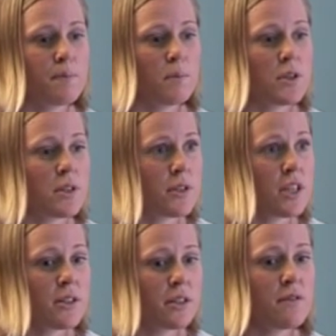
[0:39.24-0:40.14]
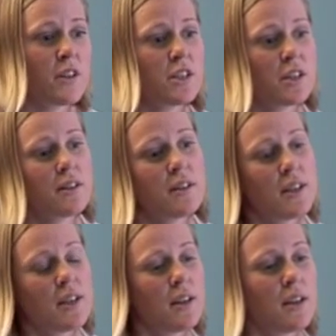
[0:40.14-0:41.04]
which is chest infection,
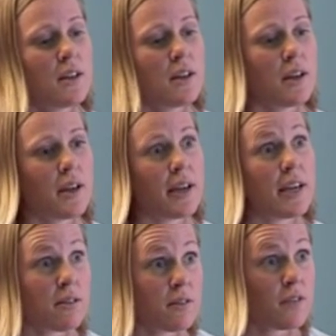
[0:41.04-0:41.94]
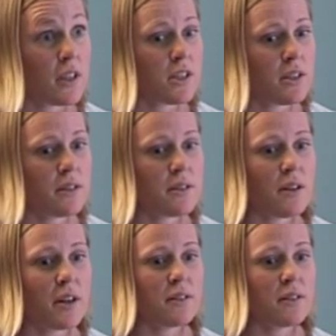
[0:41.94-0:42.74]
ear infections, eye